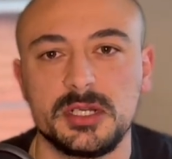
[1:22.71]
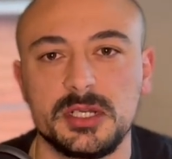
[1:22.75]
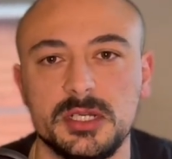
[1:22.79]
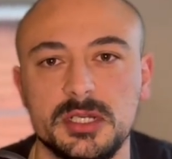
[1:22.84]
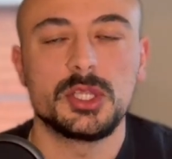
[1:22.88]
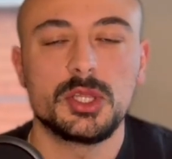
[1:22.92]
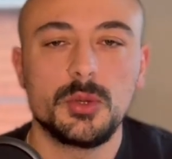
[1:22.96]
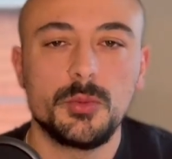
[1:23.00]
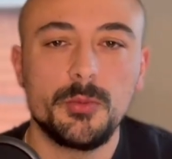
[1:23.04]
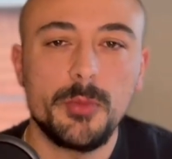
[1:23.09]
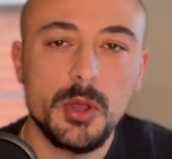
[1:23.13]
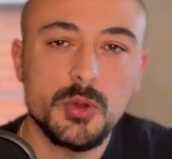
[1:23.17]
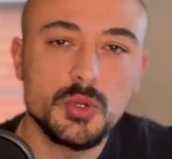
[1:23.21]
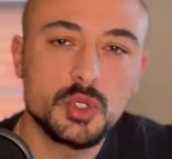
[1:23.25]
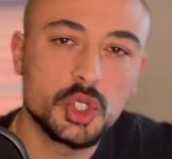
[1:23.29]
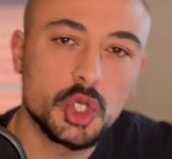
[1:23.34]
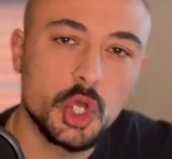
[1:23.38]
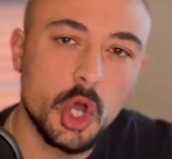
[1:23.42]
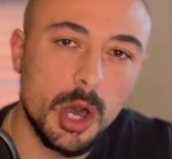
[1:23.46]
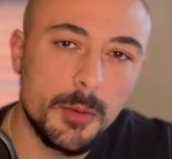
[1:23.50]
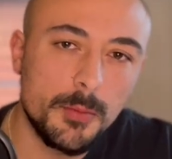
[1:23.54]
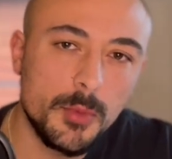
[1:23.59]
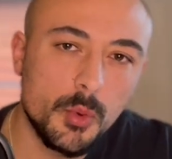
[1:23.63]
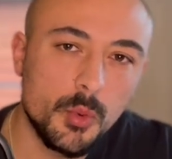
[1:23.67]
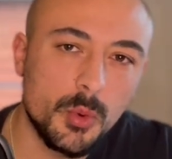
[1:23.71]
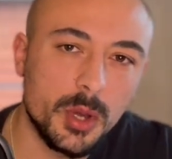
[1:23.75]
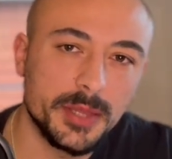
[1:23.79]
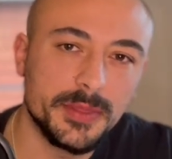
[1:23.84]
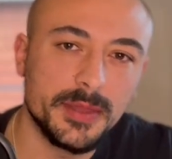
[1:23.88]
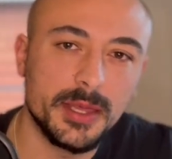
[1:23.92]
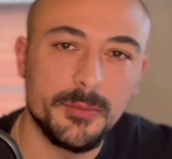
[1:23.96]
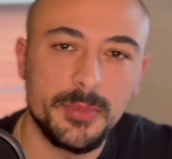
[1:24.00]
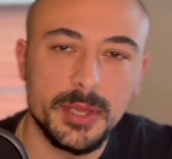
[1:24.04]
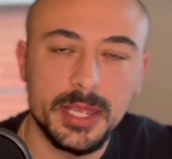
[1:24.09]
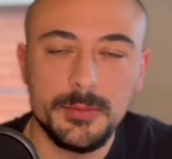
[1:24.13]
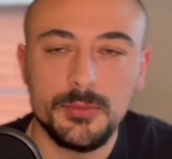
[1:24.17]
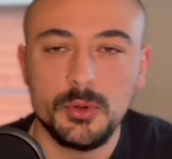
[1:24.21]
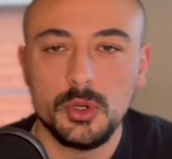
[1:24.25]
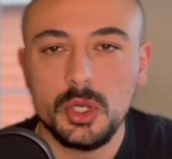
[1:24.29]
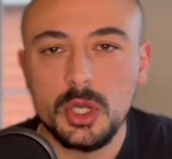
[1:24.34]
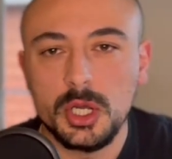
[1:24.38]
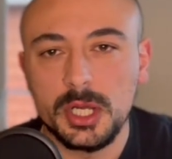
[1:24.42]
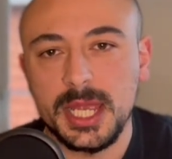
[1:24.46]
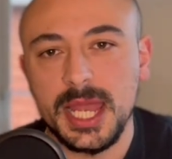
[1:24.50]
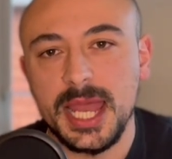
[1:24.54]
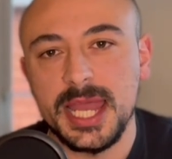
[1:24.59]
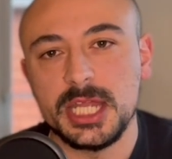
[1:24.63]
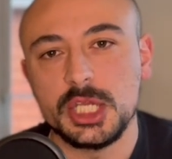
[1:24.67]
The most common one that people look
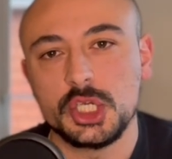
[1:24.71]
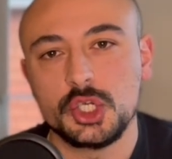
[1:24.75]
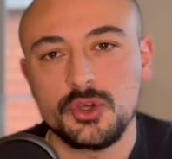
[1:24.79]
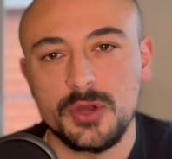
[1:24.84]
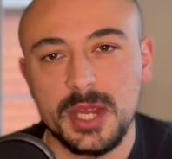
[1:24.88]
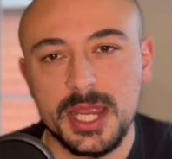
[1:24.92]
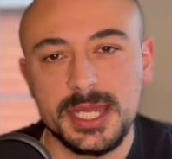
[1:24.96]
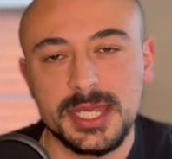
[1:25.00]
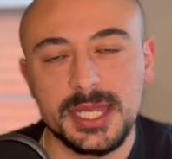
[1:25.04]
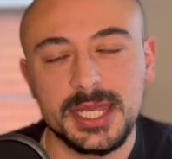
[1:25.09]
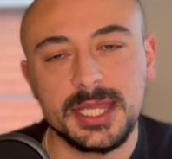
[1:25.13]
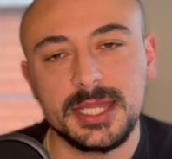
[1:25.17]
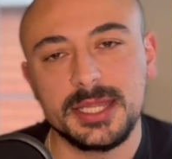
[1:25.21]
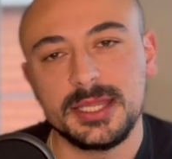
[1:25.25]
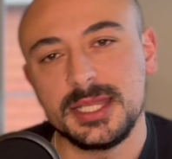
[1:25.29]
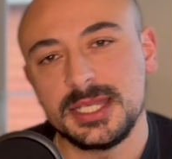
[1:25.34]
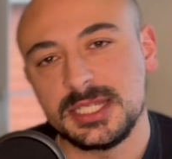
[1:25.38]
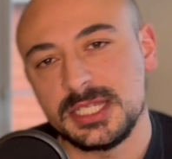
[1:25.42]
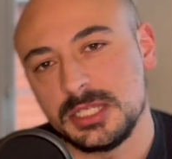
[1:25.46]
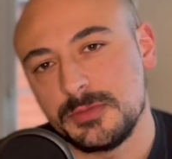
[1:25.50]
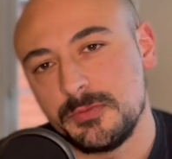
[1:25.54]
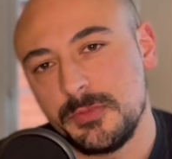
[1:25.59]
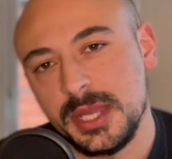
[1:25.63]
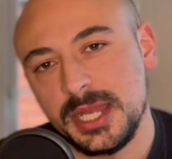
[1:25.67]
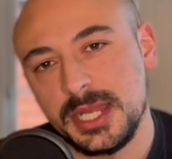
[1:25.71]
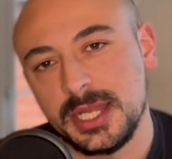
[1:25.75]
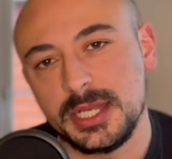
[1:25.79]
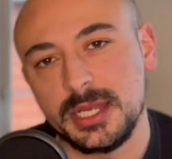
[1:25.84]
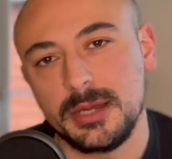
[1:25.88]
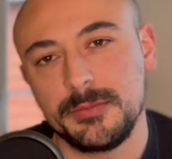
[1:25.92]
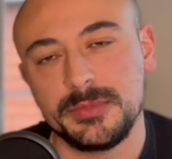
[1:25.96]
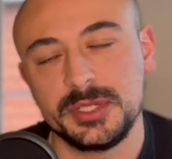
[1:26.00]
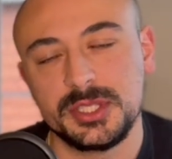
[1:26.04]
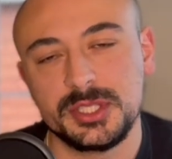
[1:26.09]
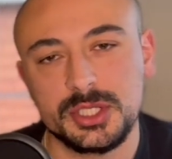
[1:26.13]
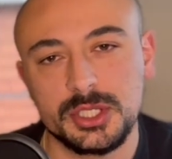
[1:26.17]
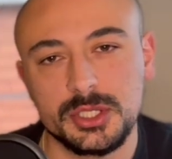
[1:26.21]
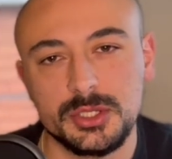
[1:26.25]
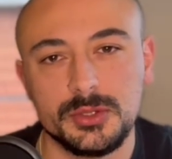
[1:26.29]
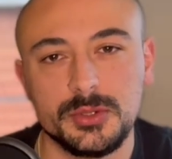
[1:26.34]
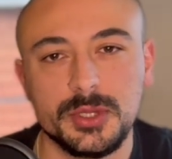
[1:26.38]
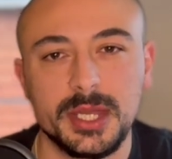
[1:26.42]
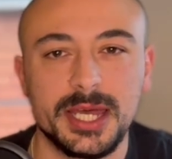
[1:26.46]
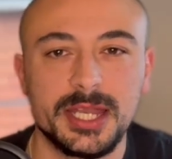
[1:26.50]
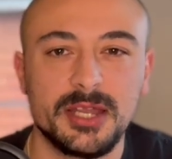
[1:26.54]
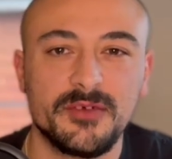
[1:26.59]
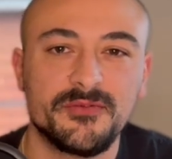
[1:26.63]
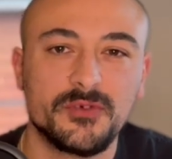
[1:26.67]
at is training, and this is pillar number 2.
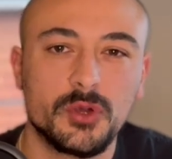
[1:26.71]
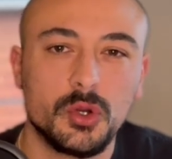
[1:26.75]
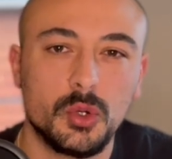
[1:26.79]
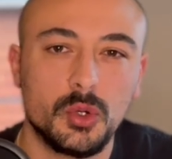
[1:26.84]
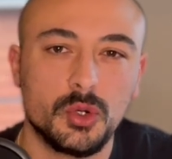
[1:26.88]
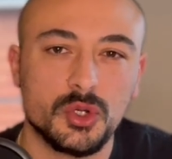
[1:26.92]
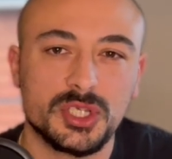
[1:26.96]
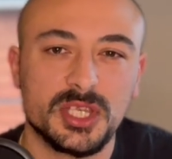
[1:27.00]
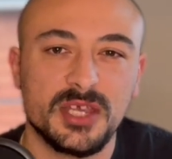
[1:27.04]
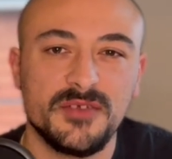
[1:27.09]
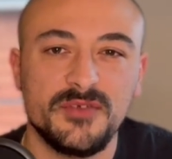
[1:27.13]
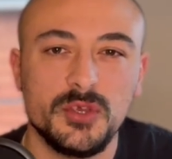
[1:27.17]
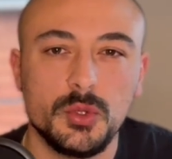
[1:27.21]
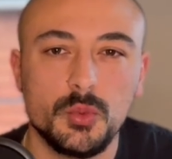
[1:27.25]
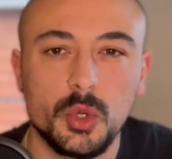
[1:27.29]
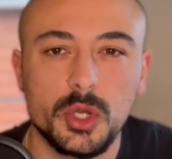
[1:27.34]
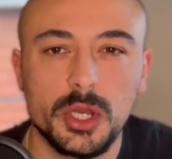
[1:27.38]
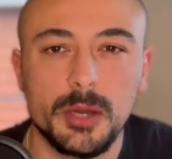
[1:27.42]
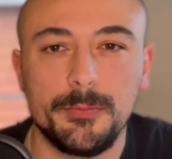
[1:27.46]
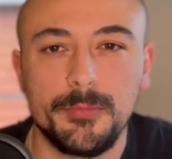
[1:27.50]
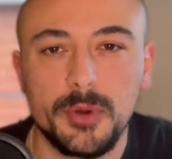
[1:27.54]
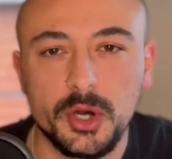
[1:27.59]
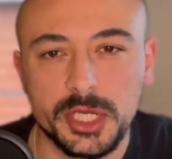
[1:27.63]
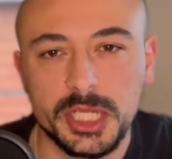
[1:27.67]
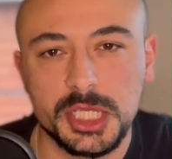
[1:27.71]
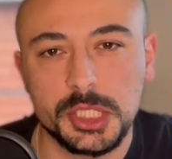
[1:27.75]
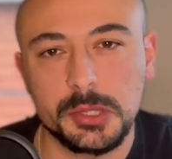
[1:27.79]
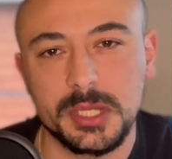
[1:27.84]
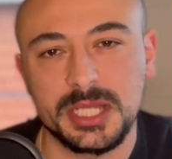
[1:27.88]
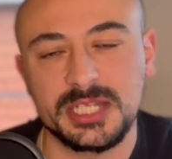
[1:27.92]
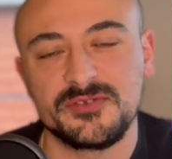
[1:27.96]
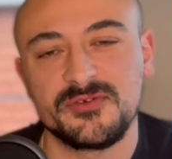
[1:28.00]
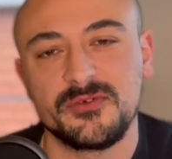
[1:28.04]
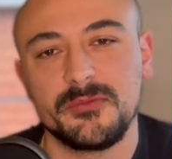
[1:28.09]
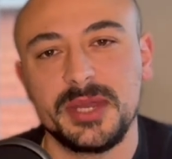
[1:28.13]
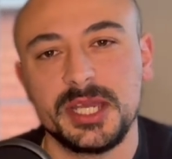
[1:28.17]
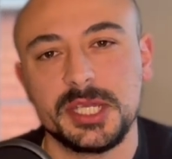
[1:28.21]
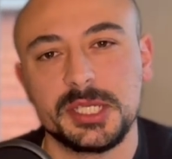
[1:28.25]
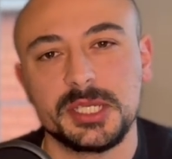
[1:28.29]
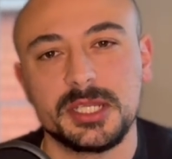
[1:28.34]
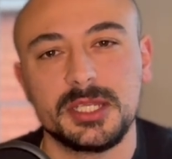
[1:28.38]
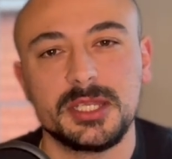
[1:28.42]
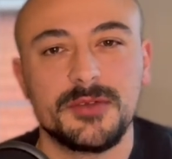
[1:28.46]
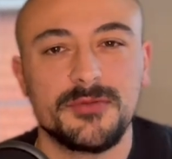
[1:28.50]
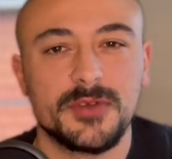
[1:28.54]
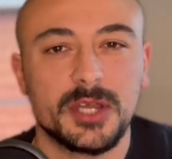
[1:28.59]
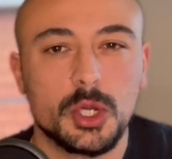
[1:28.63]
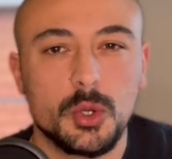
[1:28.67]
And of course, if you want a body transformation
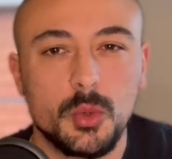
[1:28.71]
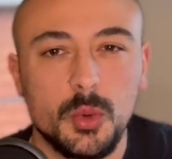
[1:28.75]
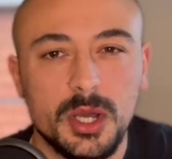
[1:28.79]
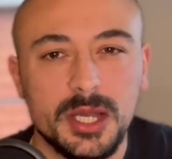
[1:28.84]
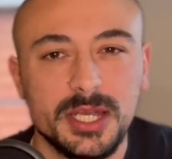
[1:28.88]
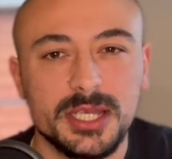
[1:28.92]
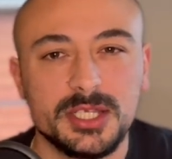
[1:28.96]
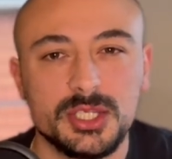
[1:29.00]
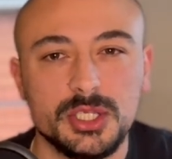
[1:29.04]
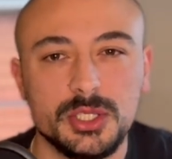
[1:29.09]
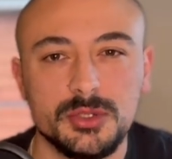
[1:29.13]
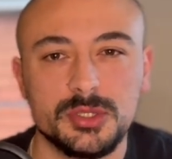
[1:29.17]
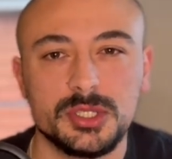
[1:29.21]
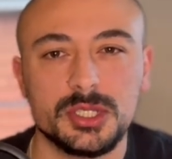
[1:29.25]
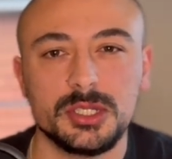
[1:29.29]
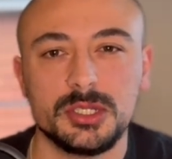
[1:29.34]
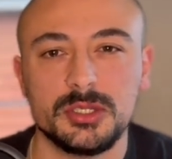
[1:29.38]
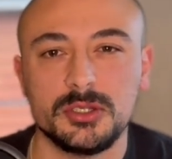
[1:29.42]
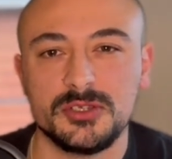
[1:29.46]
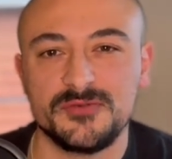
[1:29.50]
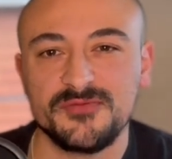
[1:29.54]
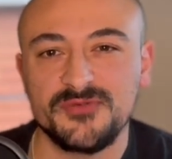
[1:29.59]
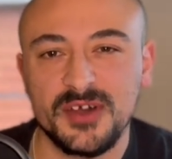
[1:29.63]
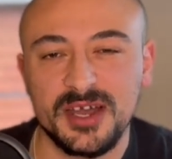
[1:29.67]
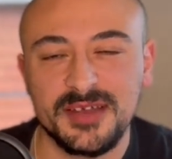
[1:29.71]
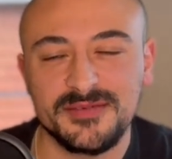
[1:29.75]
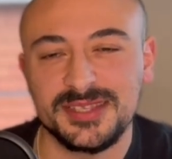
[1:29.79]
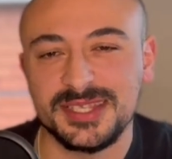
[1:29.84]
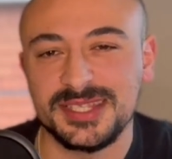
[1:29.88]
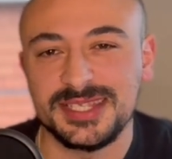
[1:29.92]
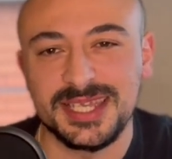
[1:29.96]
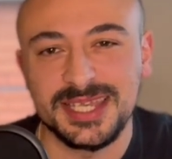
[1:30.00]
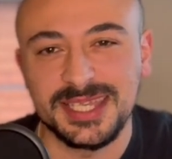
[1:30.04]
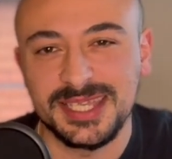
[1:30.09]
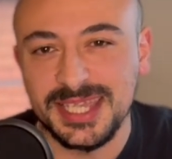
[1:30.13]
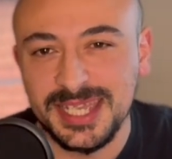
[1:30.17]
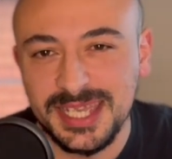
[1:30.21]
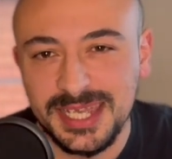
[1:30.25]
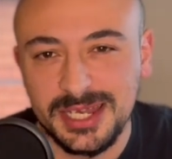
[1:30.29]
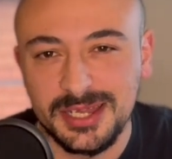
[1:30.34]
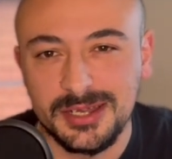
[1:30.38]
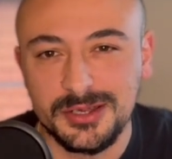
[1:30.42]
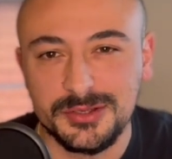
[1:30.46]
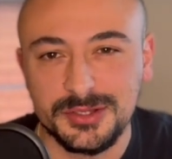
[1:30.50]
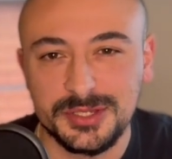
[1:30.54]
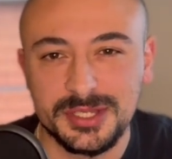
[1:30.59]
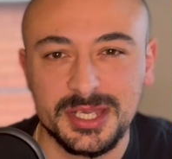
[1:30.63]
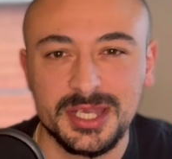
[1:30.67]
that requires you to lose 5 to 10
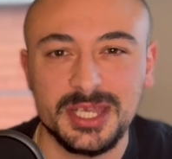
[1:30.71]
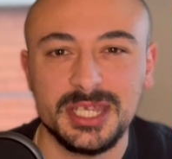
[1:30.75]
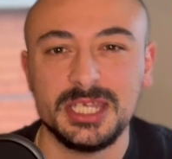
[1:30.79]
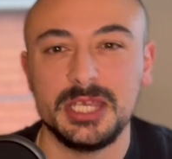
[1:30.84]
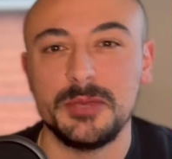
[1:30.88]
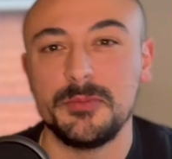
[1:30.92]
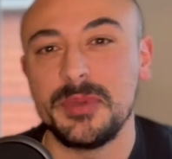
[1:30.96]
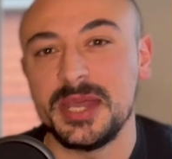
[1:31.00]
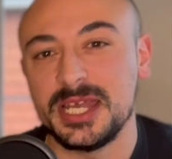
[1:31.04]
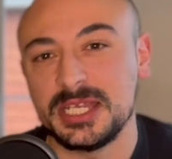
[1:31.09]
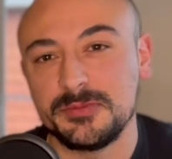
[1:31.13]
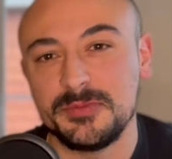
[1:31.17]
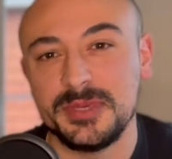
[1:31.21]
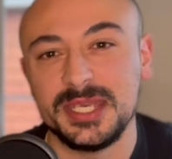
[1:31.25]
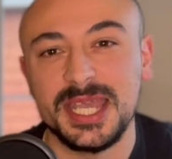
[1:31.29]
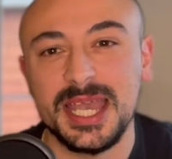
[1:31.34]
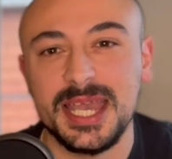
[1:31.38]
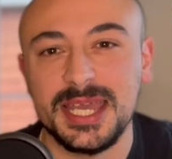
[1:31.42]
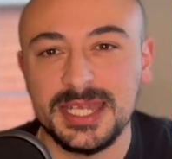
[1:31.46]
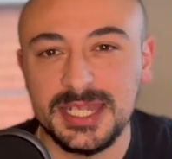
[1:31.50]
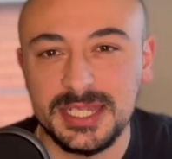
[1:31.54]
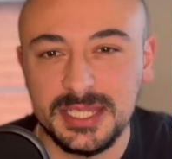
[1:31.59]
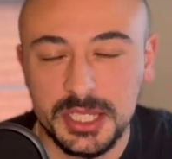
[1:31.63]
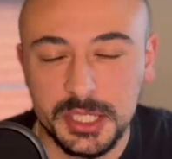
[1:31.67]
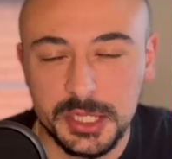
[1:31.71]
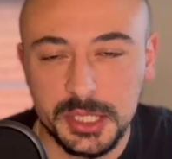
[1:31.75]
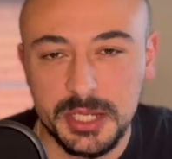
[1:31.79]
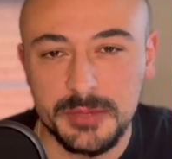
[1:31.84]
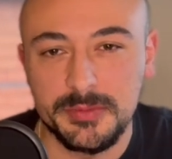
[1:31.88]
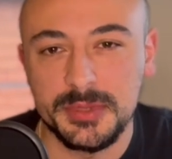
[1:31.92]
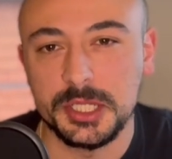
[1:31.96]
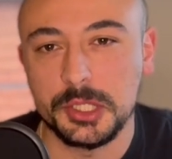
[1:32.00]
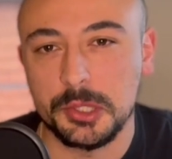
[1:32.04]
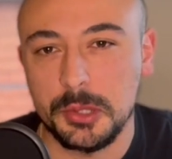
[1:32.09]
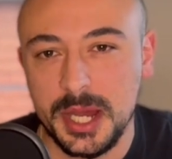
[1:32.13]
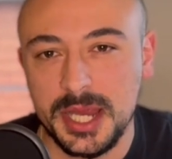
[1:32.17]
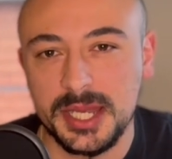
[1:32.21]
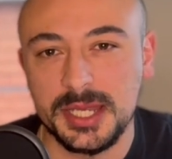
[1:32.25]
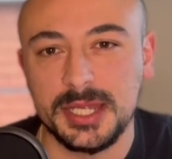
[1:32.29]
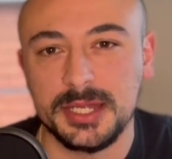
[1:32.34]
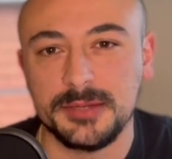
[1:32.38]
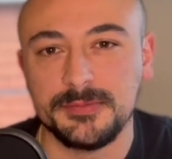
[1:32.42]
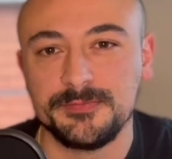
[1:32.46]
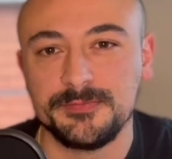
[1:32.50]
kilos, you best be getting in the gym and training.